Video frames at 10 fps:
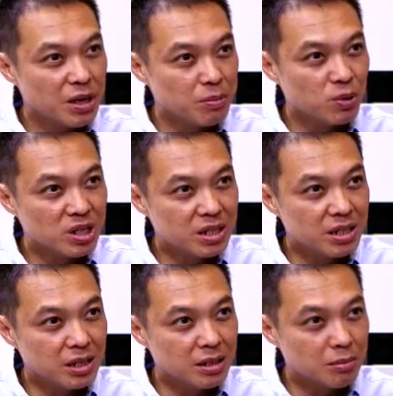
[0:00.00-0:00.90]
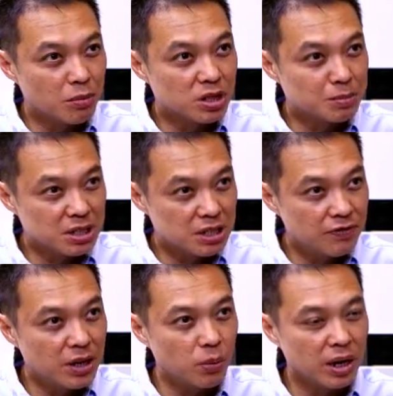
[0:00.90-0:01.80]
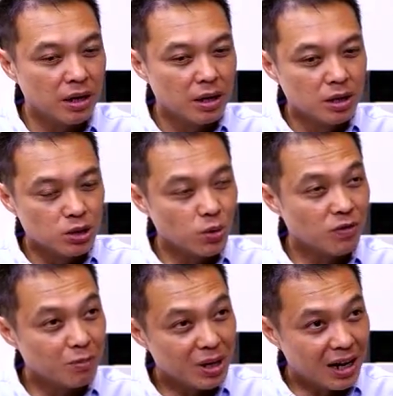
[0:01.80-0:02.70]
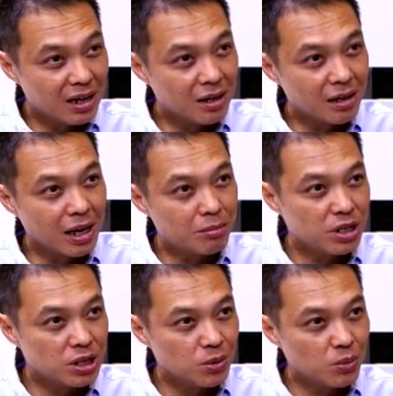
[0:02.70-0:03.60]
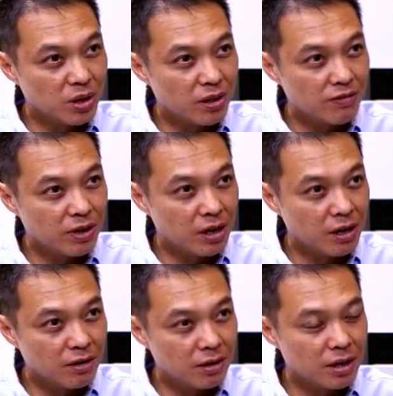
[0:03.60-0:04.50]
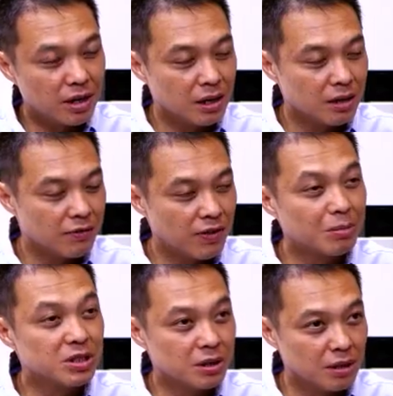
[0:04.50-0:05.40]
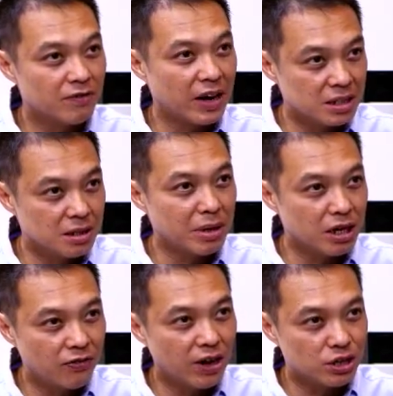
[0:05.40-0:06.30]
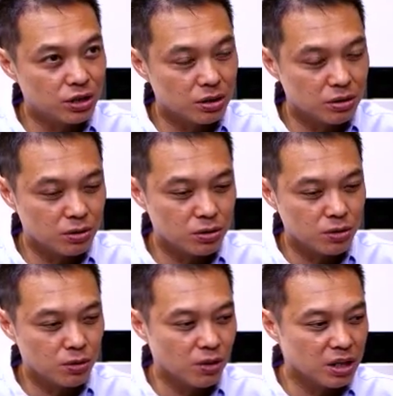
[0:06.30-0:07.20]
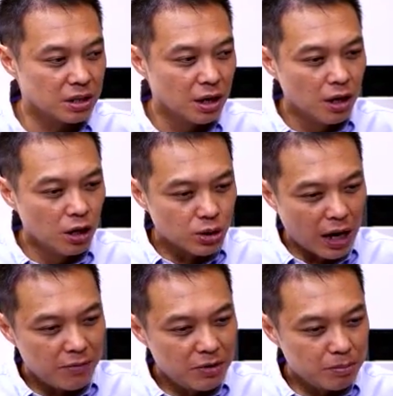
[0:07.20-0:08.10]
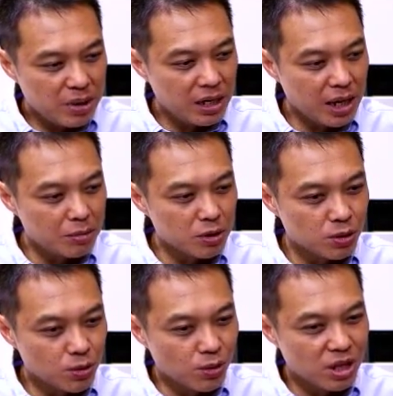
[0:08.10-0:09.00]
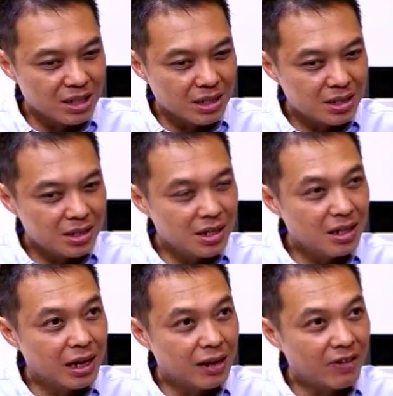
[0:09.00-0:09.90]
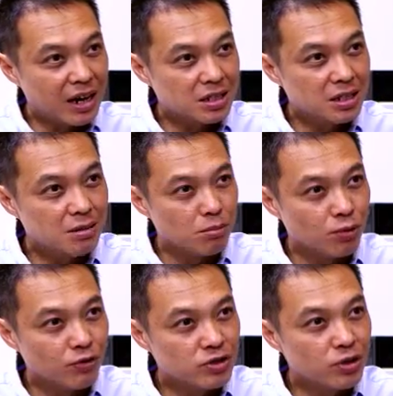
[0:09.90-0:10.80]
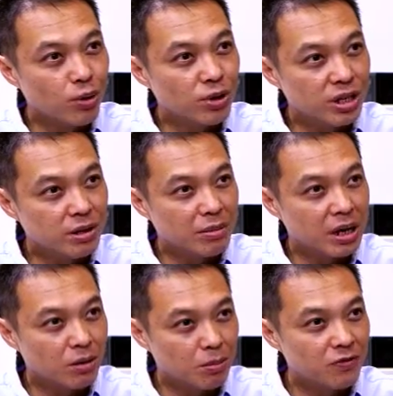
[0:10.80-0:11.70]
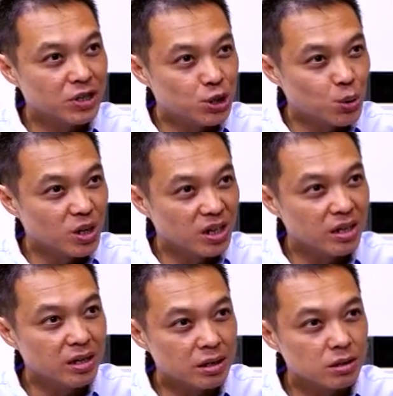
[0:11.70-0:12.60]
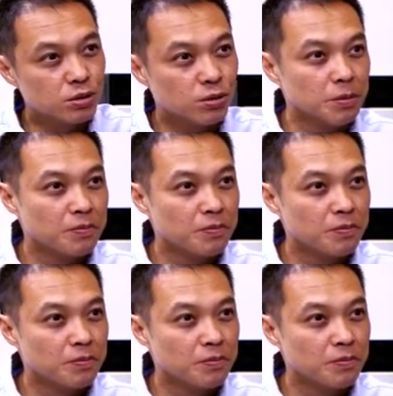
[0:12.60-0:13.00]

immunity in a more specific way. So we've begun a collaboration with uh, uh pharma, uh, vaccine manufacturer to, to do this. So having, being able to do this and see that vaccine move slowly but hopefully surely into